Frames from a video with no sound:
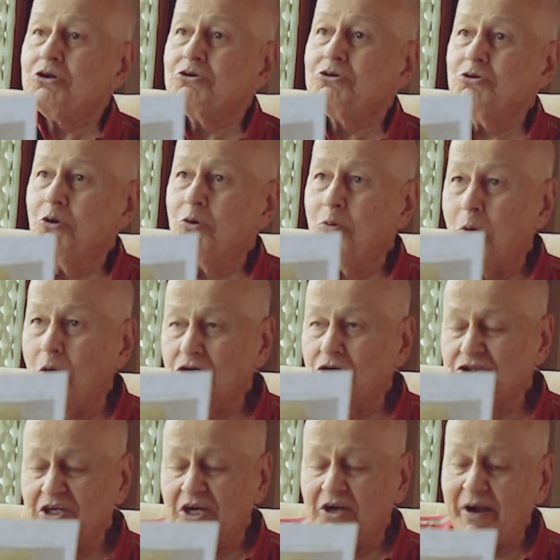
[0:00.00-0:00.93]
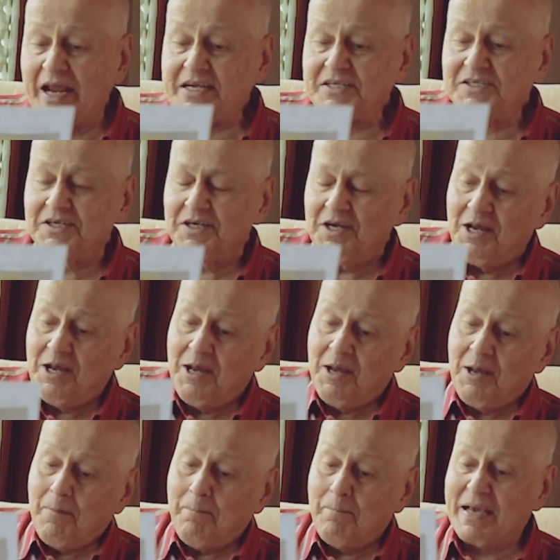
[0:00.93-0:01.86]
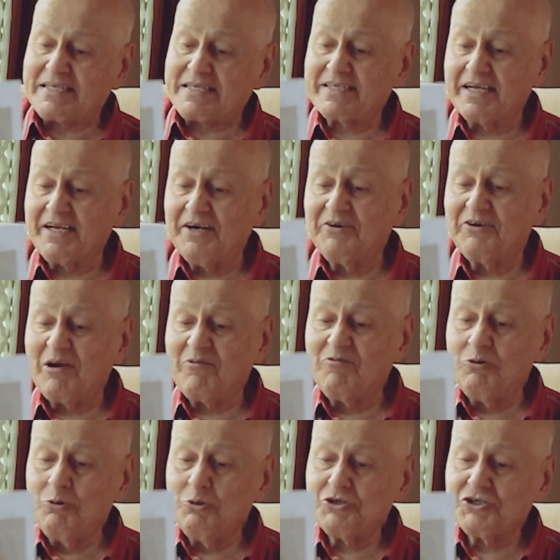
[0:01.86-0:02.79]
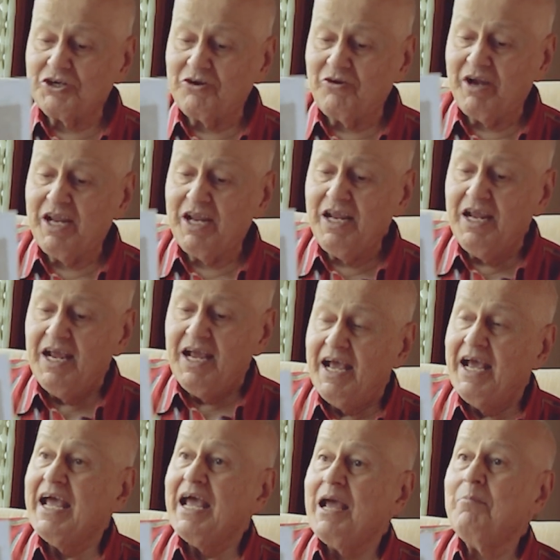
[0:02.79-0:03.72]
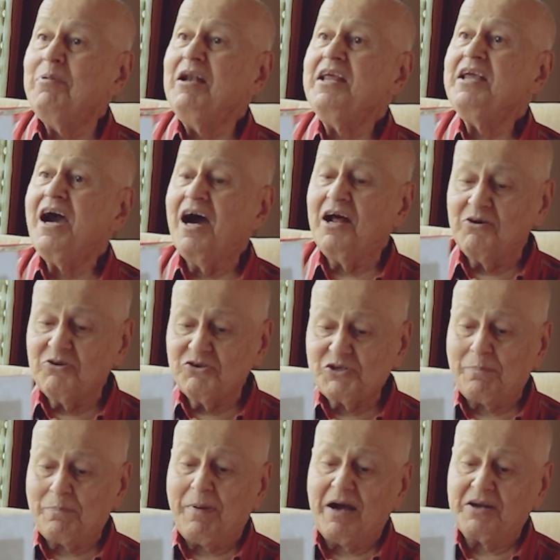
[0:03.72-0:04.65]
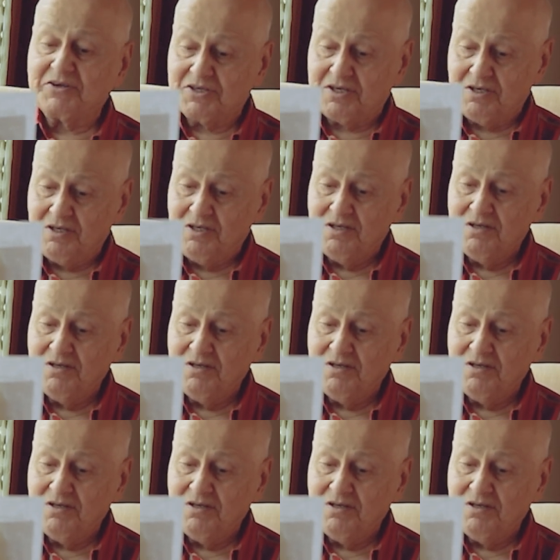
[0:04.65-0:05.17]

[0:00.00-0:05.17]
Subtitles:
To quote the great Mexican revolutionary Emiliano Zapata,